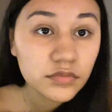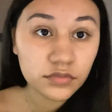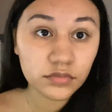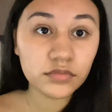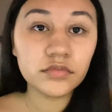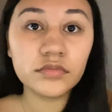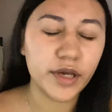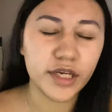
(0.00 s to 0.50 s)

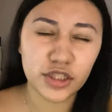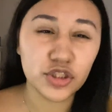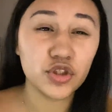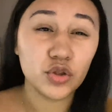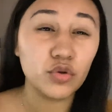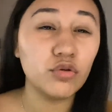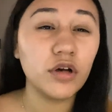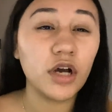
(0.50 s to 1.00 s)
I'm going
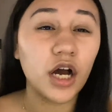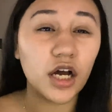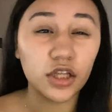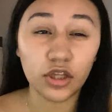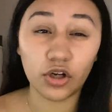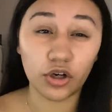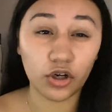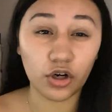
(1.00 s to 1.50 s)
to
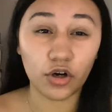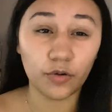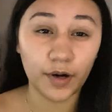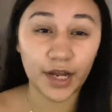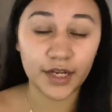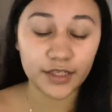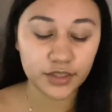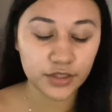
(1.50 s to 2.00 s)
color
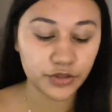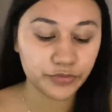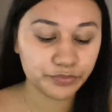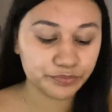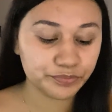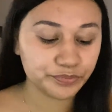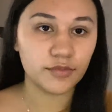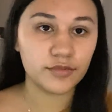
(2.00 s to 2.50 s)
correct.
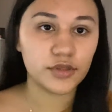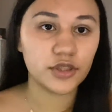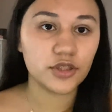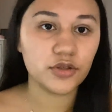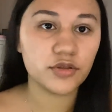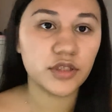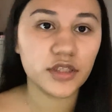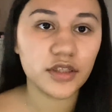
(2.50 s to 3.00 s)
I'm just
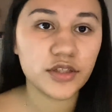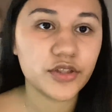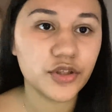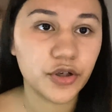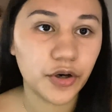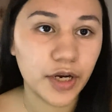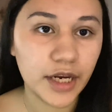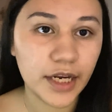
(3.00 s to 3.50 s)
using this
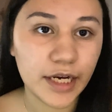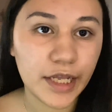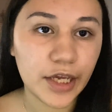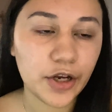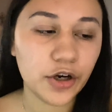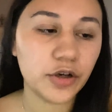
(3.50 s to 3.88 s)
green here.